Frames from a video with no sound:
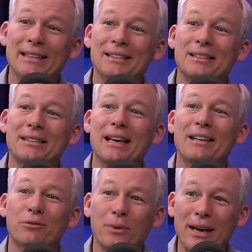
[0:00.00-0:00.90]
is
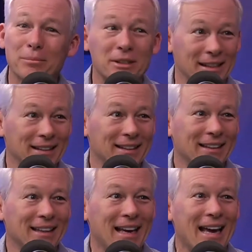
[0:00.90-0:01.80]
Dave Ramsey,
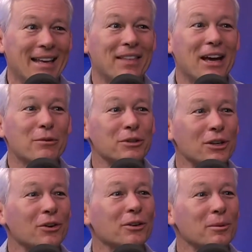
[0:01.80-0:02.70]
mm. and they were
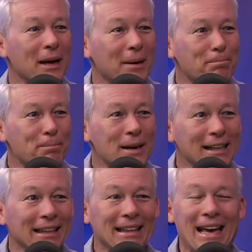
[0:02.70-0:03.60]
talking about
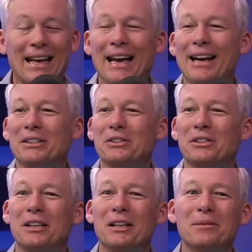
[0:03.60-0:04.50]
money yeah. and how
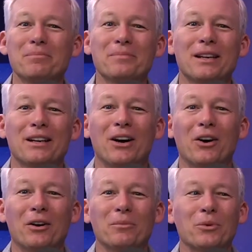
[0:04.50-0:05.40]
some
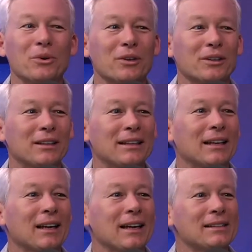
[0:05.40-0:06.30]
are more
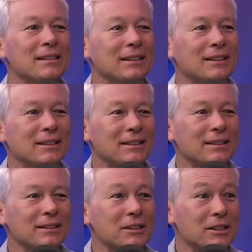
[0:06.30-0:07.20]
inclined to
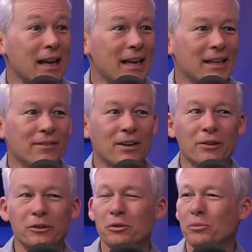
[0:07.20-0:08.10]
to save,
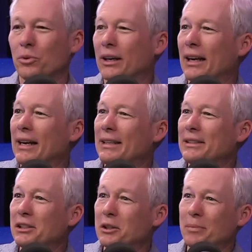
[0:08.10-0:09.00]
others are more inclined
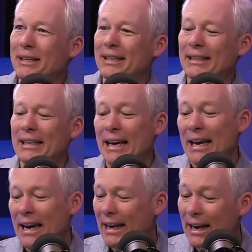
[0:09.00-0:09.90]
to spend.
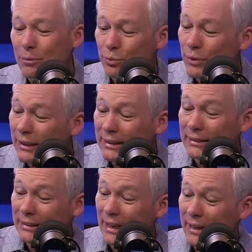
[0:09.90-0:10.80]
And I really
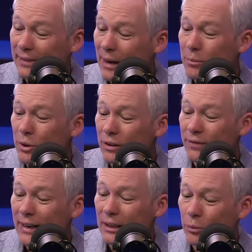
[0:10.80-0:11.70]
like that book. In
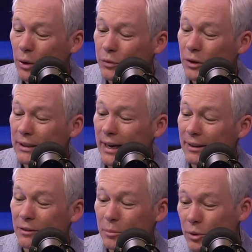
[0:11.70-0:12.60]
fact, I wrote the
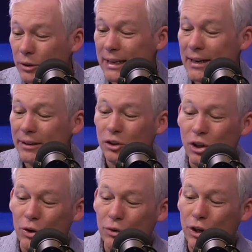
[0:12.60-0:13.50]
title of the book down. It's
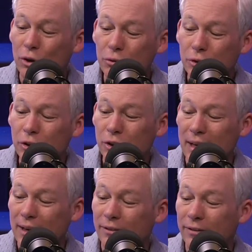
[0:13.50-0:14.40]
called Know
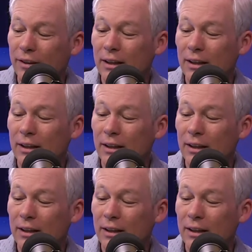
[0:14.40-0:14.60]
Yourself